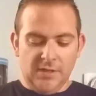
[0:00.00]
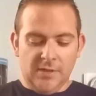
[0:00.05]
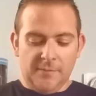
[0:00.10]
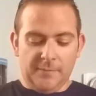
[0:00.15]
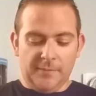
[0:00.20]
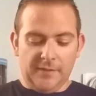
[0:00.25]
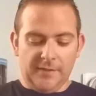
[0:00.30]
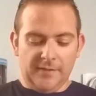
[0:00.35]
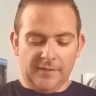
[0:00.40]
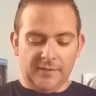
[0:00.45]

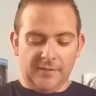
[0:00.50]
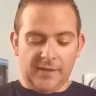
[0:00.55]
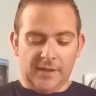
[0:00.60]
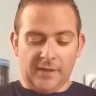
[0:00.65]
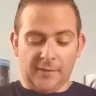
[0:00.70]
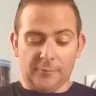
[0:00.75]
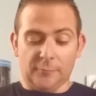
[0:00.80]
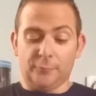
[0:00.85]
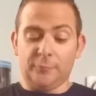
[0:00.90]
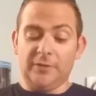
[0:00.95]
But
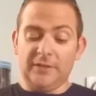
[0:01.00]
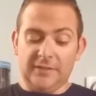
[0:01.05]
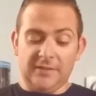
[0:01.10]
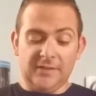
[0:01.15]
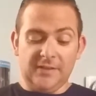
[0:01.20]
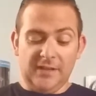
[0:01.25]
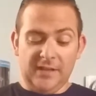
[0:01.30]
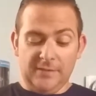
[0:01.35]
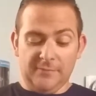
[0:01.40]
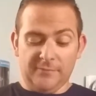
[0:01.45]
I'll read the
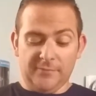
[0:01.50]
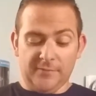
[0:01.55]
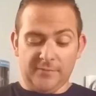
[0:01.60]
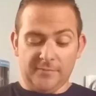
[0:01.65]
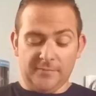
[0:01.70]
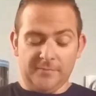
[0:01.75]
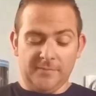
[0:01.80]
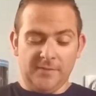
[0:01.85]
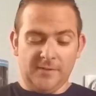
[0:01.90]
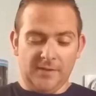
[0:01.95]
name
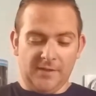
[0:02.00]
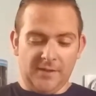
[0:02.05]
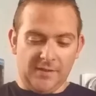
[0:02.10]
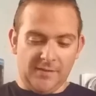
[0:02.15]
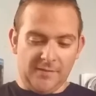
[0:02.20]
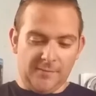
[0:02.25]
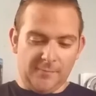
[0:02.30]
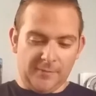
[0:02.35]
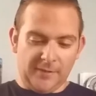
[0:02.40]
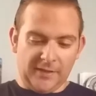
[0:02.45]
from
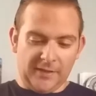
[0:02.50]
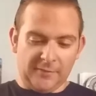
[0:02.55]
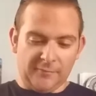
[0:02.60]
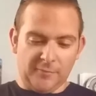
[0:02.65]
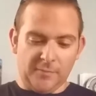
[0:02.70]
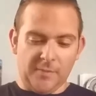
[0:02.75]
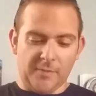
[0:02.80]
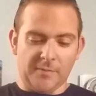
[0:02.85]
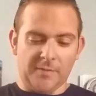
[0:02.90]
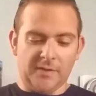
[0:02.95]
what I can
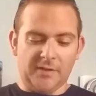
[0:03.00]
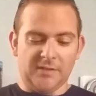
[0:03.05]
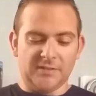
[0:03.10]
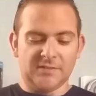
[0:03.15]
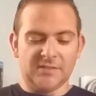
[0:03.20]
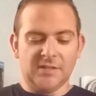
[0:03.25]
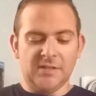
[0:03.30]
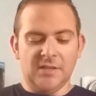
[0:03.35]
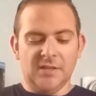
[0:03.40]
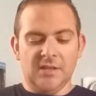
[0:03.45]
remember it
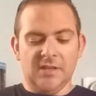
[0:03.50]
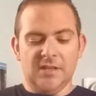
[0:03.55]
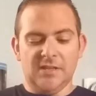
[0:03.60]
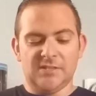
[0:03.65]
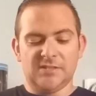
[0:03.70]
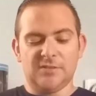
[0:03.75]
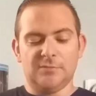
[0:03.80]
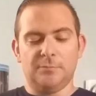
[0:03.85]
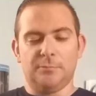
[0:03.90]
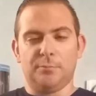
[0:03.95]
is.
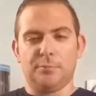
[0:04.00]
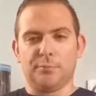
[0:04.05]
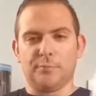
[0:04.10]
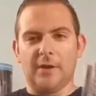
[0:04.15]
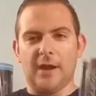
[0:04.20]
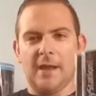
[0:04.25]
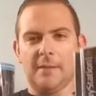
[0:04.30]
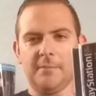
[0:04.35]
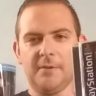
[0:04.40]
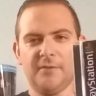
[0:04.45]
It's
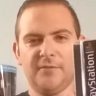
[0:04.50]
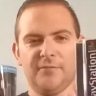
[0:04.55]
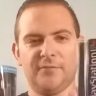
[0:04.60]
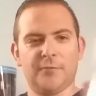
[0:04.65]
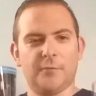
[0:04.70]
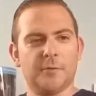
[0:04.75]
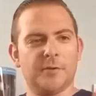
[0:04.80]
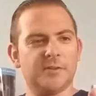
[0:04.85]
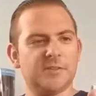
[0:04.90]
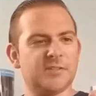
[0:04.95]
Brahma
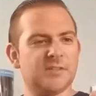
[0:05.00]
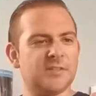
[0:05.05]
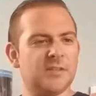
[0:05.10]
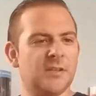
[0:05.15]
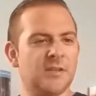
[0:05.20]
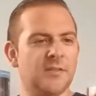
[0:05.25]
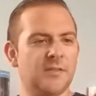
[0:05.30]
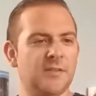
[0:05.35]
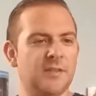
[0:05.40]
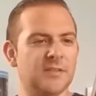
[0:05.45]
Force,
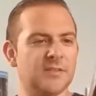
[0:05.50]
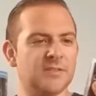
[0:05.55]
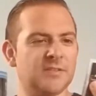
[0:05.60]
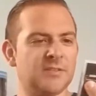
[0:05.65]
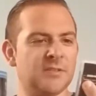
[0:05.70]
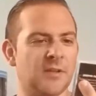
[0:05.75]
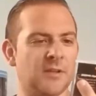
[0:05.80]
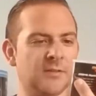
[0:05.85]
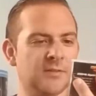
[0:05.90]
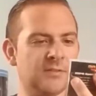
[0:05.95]
the
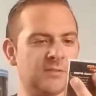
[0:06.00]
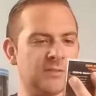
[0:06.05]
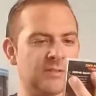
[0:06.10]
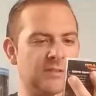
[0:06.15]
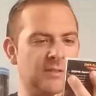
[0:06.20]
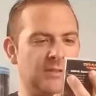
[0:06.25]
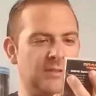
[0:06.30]
Assault